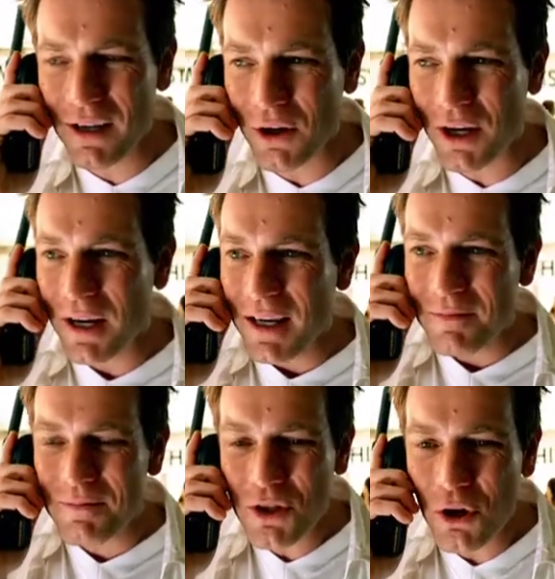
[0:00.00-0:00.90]
Look,
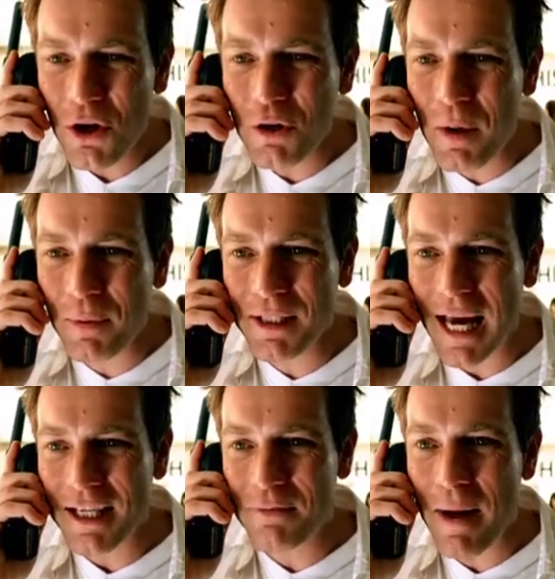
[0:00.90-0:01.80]
so long as people
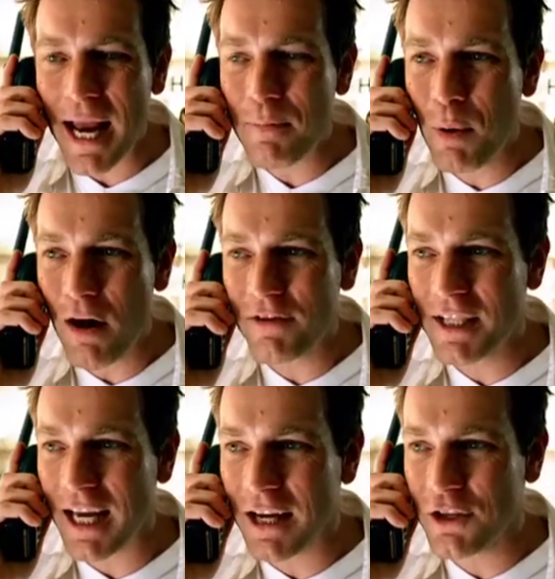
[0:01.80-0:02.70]
text make poverty
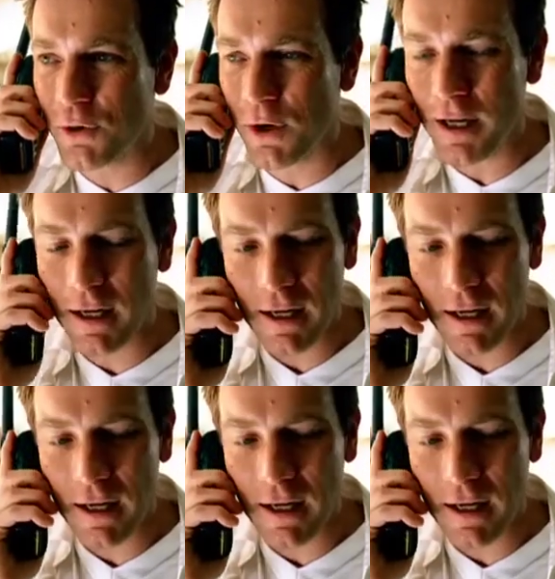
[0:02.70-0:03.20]
history.